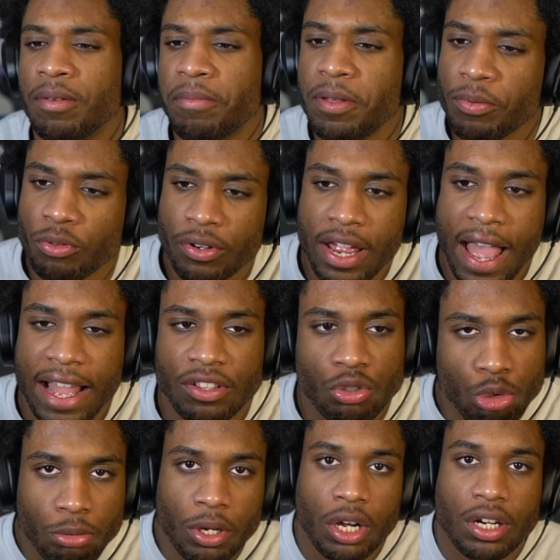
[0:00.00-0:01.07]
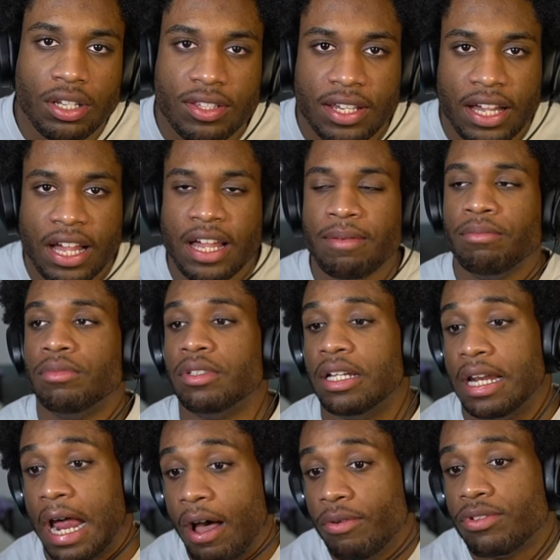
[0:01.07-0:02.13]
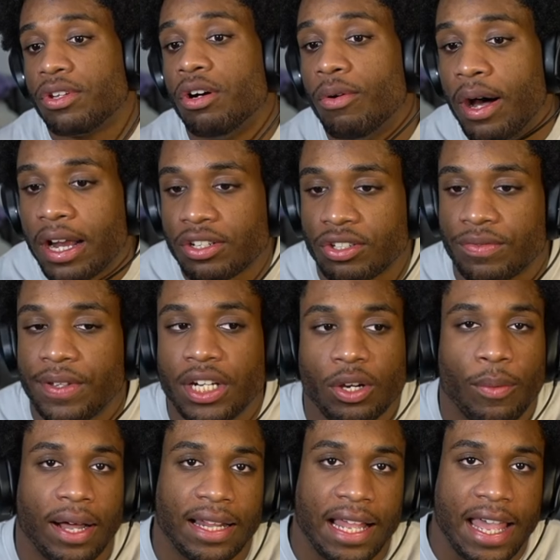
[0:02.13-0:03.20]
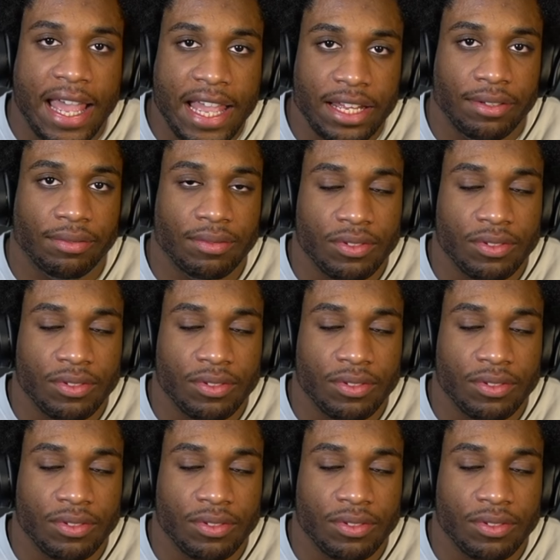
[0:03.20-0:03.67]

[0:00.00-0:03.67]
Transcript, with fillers: people react to him all the time. And I was going to watch this video while I ate.